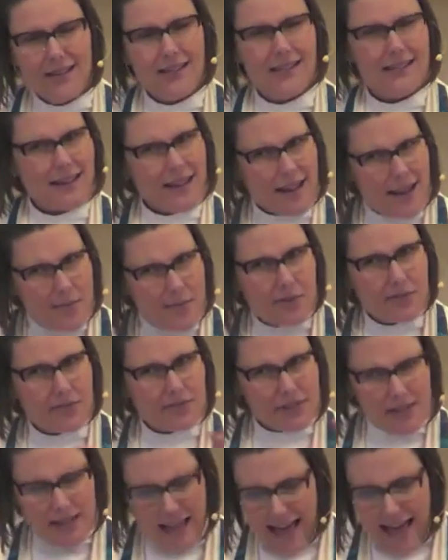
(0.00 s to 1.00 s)
on the time
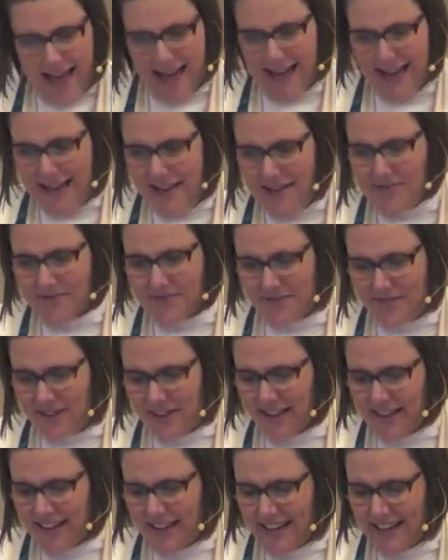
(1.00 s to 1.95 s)
of life